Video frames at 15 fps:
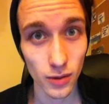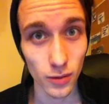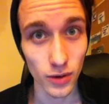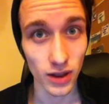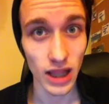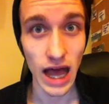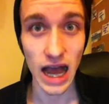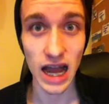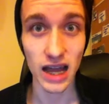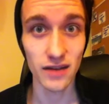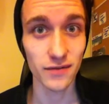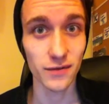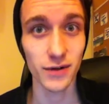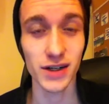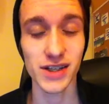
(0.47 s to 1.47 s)
We're
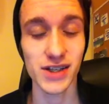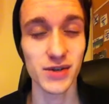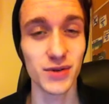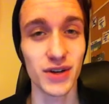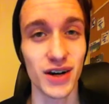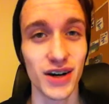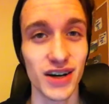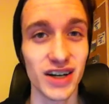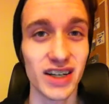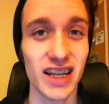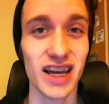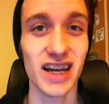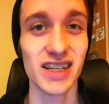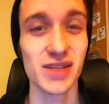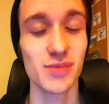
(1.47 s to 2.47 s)
live. What is going on
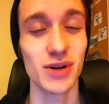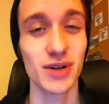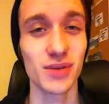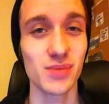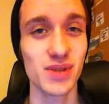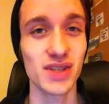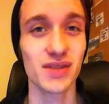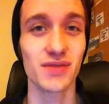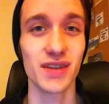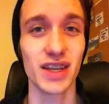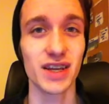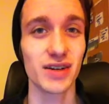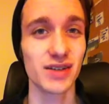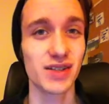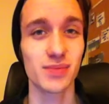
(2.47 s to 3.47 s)
guys? Welcome to the
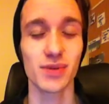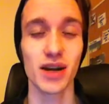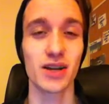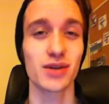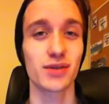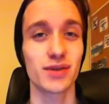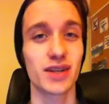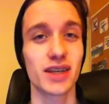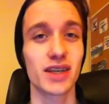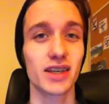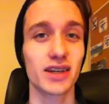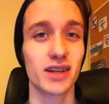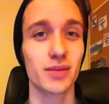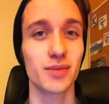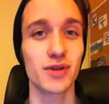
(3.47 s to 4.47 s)
video. It's Brando Olinick
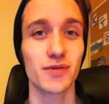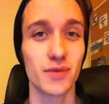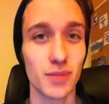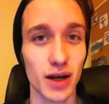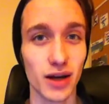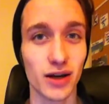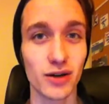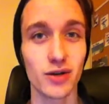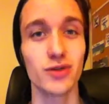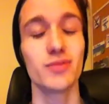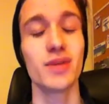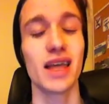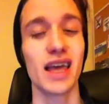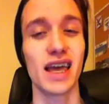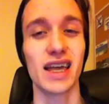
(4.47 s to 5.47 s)
here coming to you from my
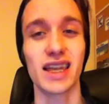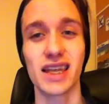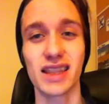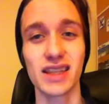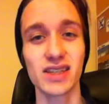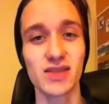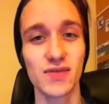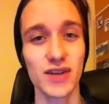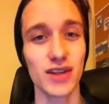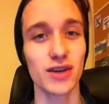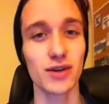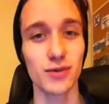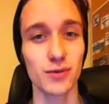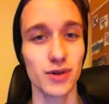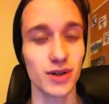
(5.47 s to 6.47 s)
home and in this
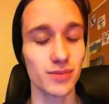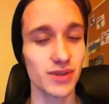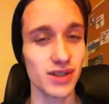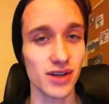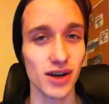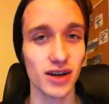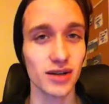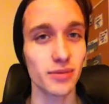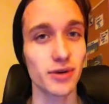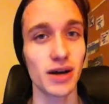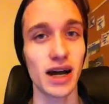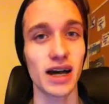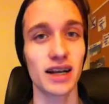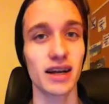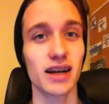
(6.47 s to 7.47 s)
video we're going to be talking about
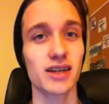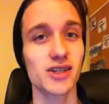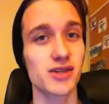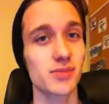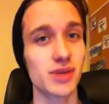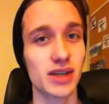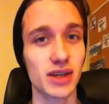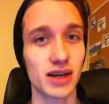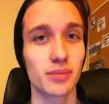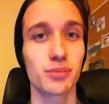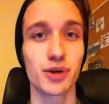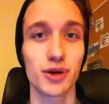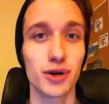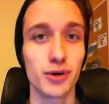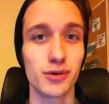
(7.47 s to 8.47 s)
how to actually become
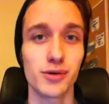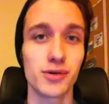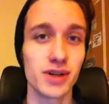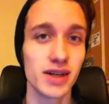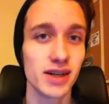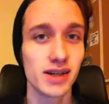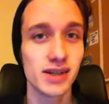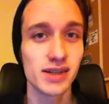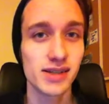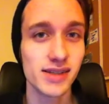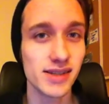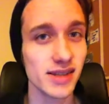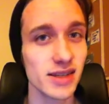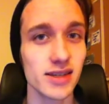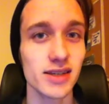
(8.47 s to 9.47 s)
your own
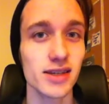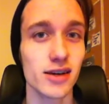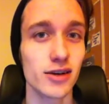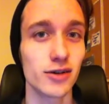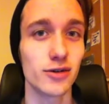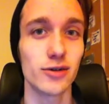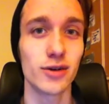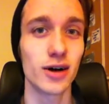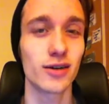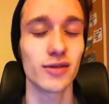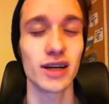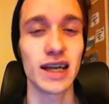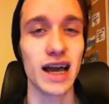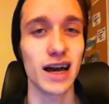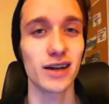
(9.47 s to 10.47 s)
CEO,
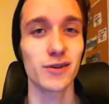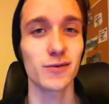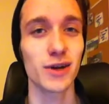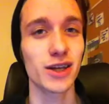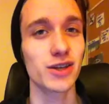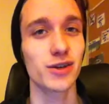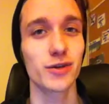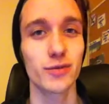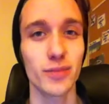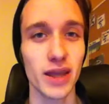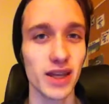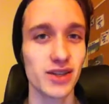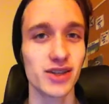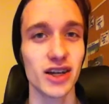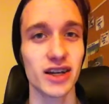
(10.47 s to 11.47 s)
alright? How to write your own
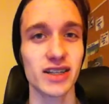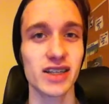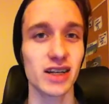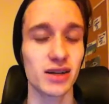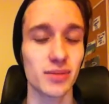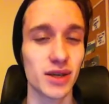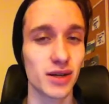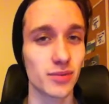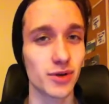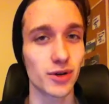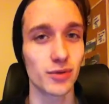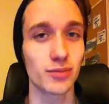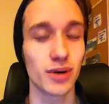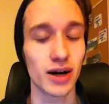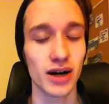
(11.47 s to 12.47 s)
paychecks, how to become your
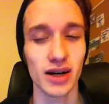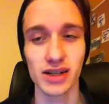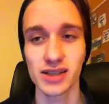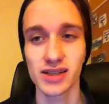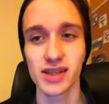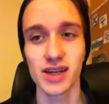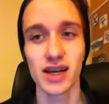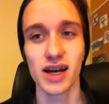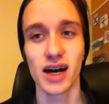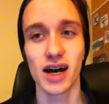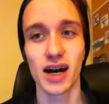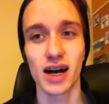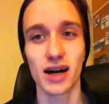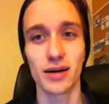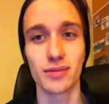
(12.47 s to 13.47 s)
own boss,
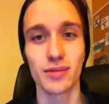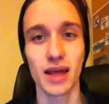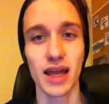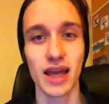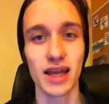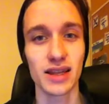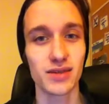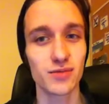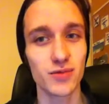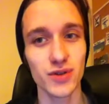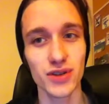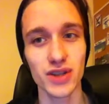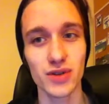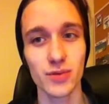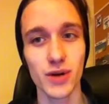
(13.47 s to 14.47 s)
um, and
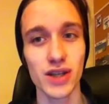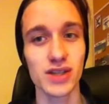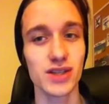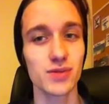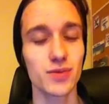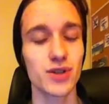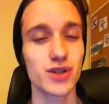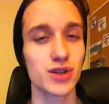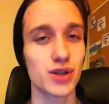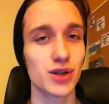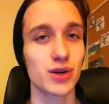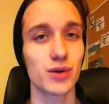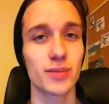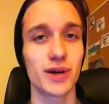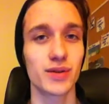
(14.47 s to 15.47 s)
really the ways in which you can
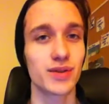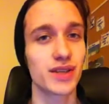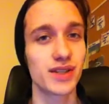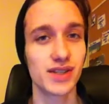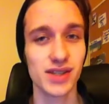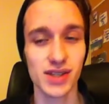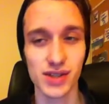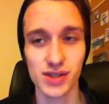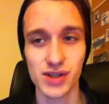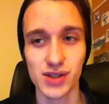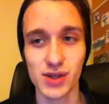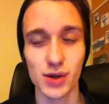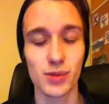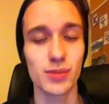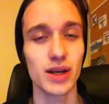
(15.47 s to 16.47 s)
go about this. There's
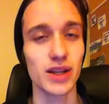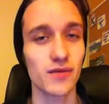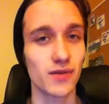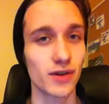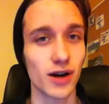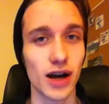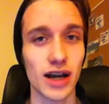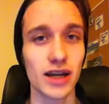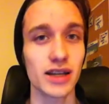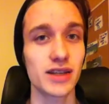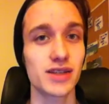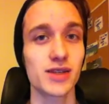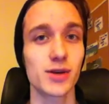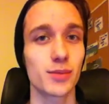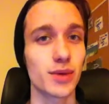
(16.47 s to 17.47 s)
so many
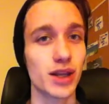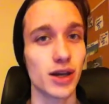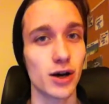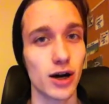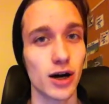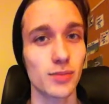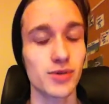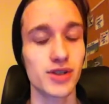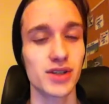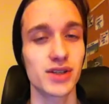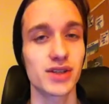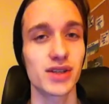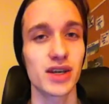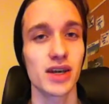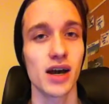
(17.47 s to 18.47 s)
varieties, so many
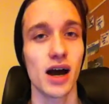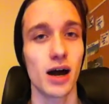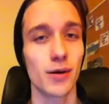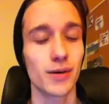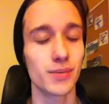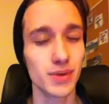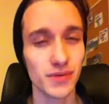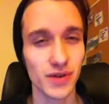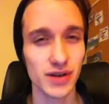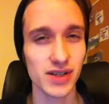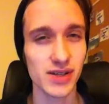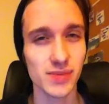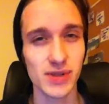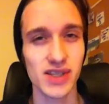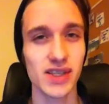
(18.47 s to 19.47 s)
options. I want to be very
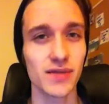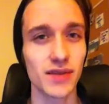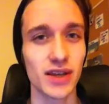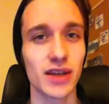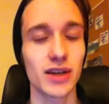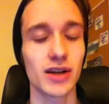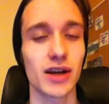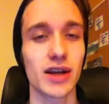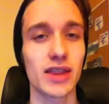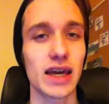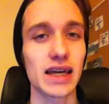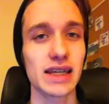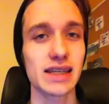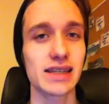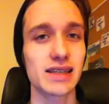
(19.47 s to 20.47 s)
specific here and
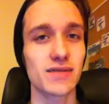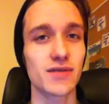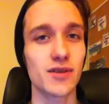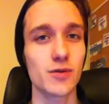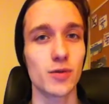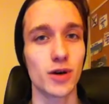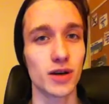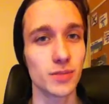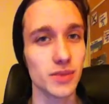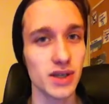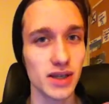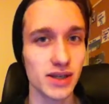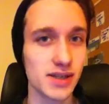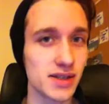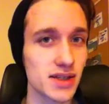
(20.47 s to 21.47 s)
that is if you want to
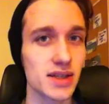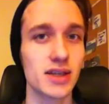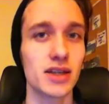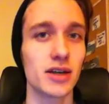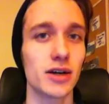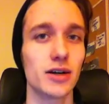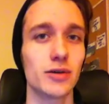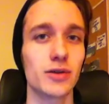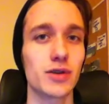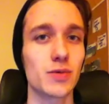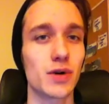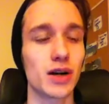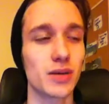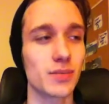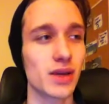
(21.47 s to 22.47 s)
be a CEO, you
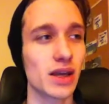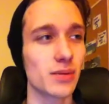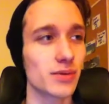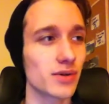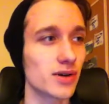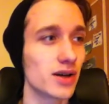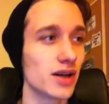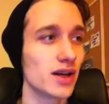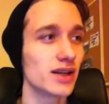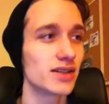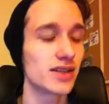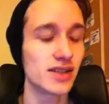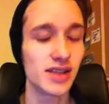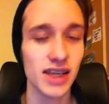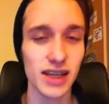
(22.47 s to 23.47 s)
want to be able
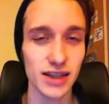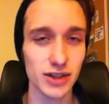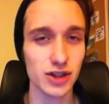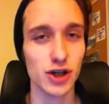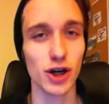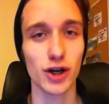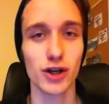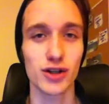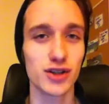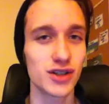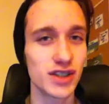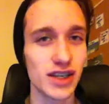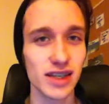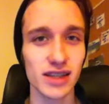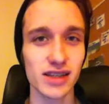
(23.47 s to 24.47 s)
to take charge and
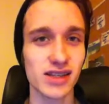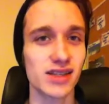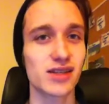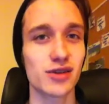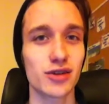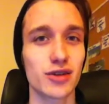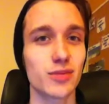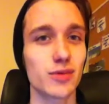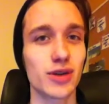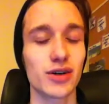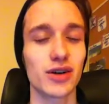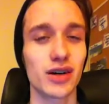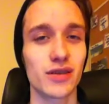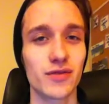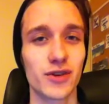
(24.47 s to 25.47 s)
take the steering
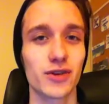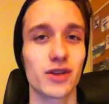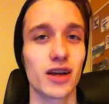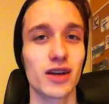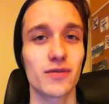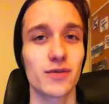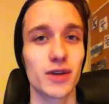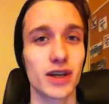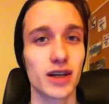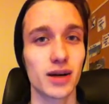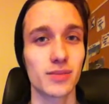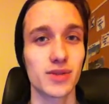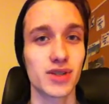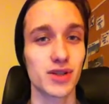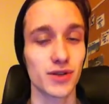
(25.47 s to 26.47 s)
wheel of your life when it
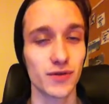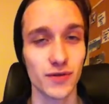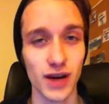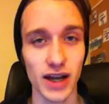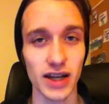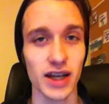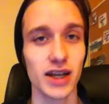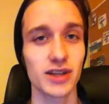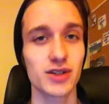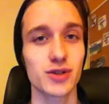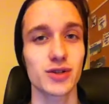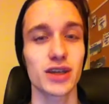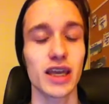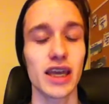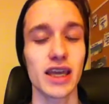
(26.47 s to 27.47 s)
comes to your
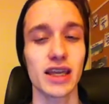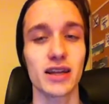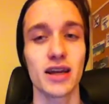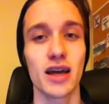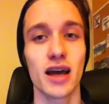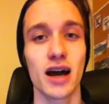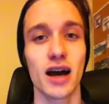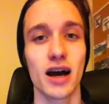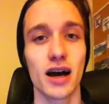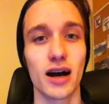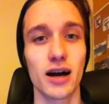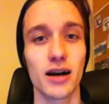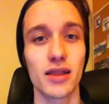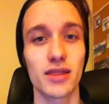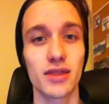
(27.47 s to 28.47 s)
financial gain,
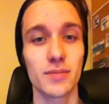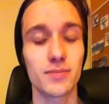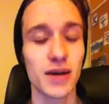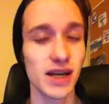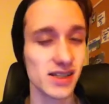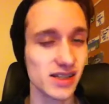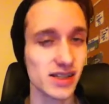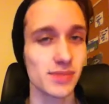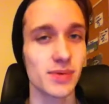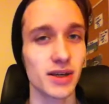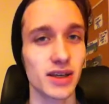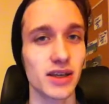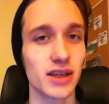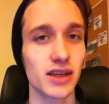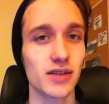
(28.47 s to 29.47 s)
uh, the best tip I
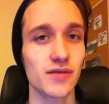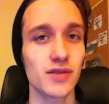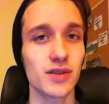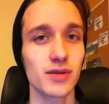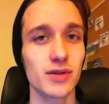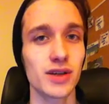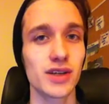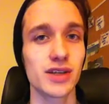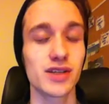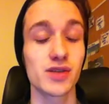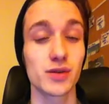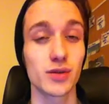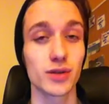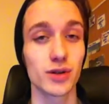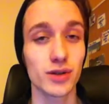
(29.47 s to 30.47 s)
can give you is
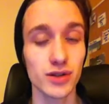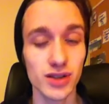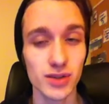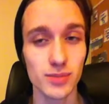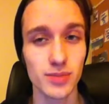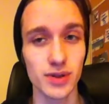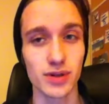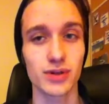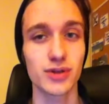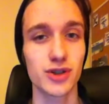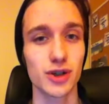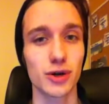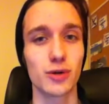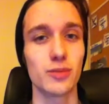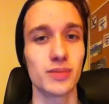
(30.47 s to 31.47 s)
learn to build
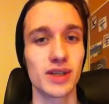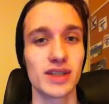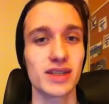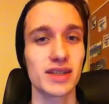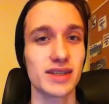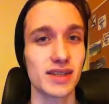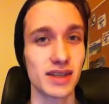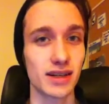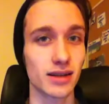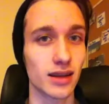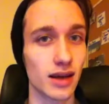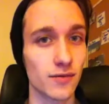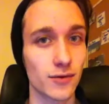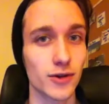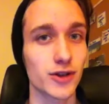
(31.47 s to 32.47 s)
your own business in a
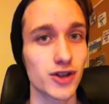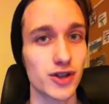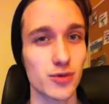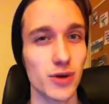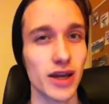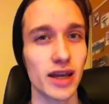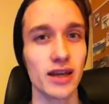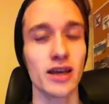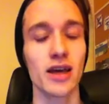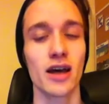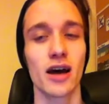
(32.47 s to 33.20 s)
leveraged way.